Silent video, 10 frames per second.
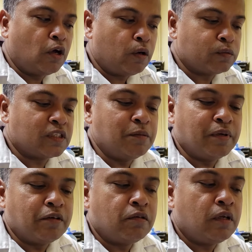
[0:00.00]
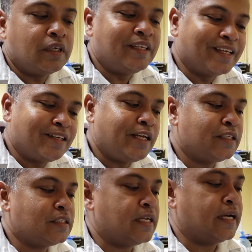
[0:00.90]
housekeeping
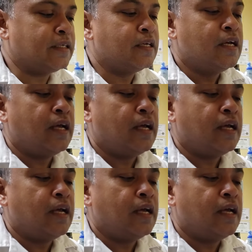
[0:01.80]
dictates that